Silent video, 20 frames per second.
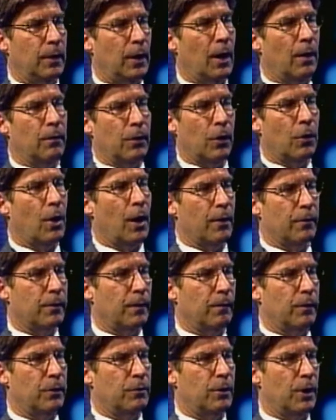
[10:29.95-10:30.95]
Yeah, the cost
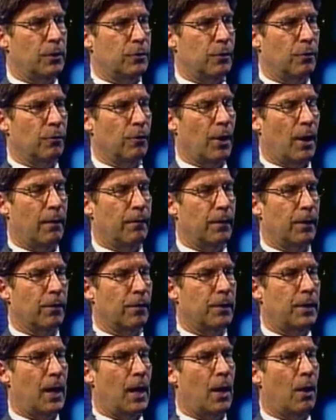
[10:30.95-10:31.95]
of the treasurer's
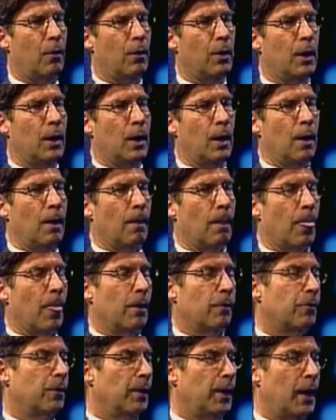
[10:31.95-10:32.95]
office. Mm-hmm. Now,
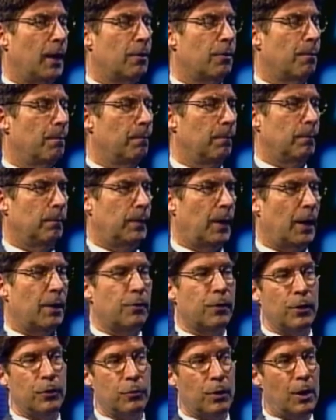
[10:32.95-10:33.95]
so that's
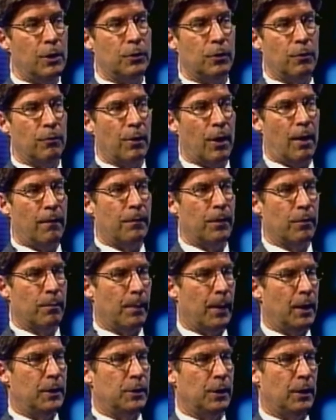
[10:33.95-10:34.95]
the treasurer's office
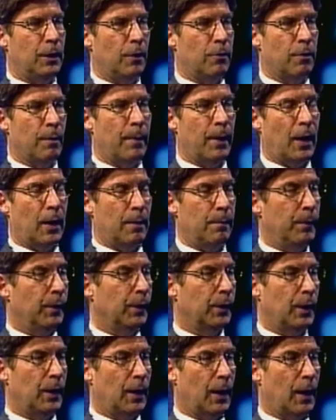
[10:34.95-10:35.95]
budget. It's about $1
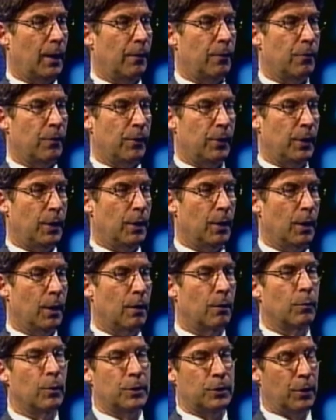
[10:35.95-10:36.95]
million a
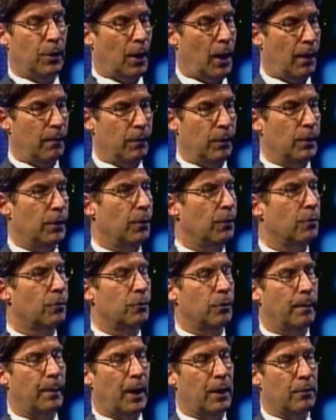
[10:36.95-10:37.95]
year, which I've reduced
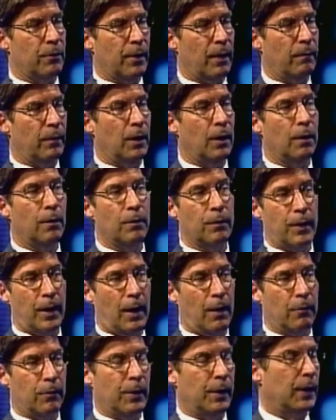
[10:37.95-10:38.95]
to about
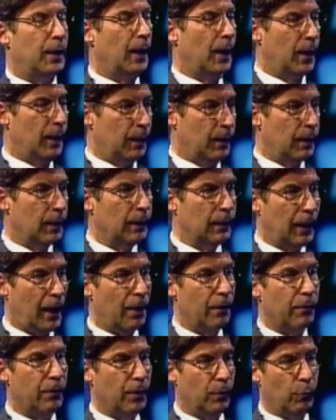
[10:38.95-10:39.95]
$700,000. Again,
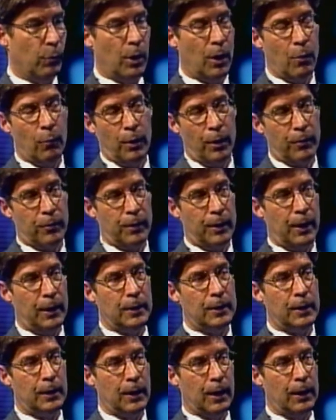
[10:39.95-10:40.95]
less than where it was in
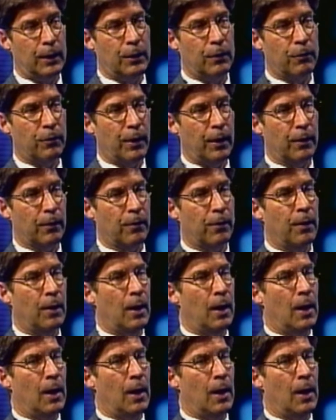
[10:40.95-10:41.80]
1996.